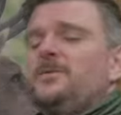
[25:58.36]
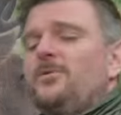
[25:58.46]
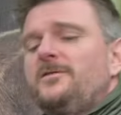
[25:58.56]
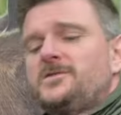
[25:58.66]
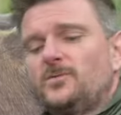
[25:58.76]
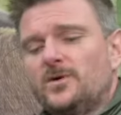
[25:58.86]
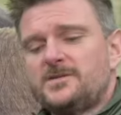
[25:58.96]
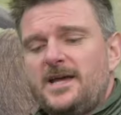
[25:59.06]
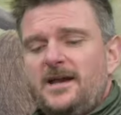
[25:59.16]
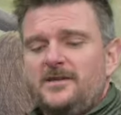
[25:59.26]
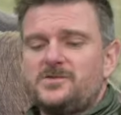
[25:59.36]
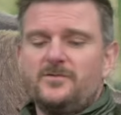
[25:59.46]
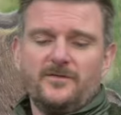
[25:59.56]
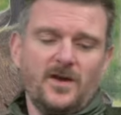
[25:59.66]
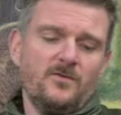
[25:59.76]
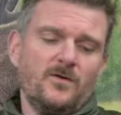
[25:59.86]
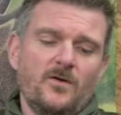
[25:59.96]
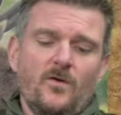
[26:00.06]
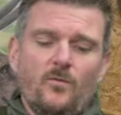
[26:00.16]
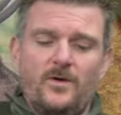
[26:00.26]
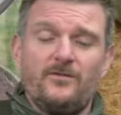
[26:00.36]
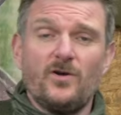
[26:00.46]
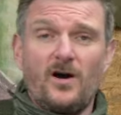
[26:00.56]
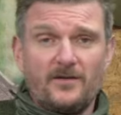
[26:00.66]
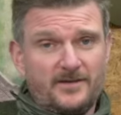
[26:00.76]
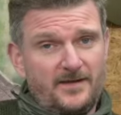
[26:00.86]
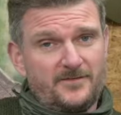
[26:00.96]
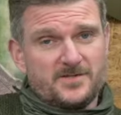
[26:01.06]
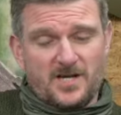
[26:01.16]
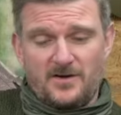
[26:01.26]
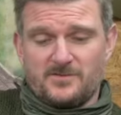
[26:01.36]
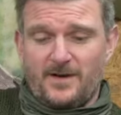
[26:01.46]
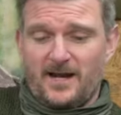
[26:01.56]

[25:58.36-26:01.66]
we move towards the end of this review, we've got different scopes from